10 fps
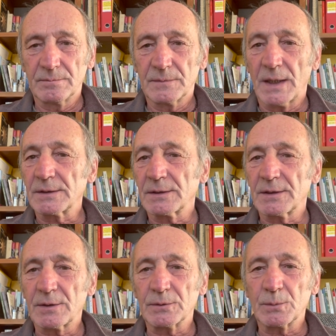And the
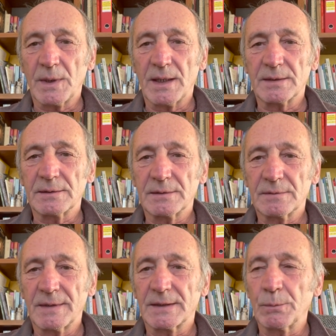second one,
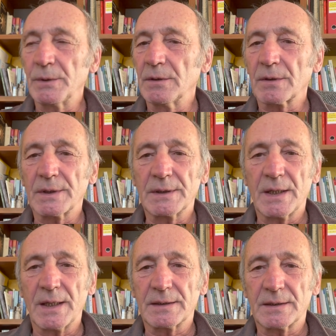that we already
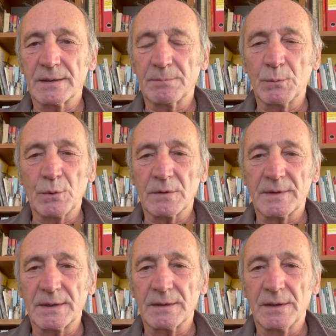get more
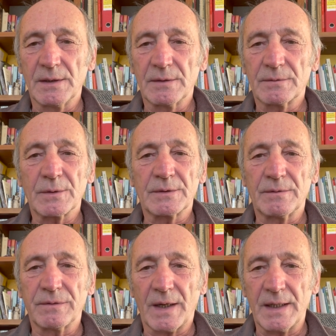than
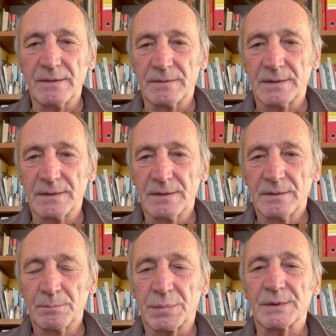45
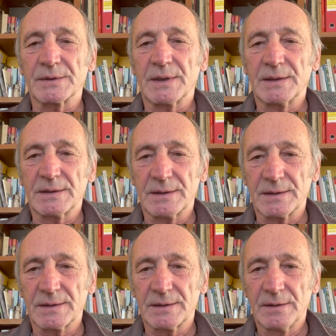
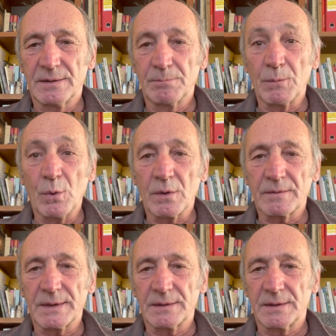presenters, more
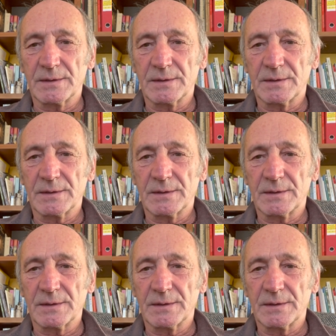than the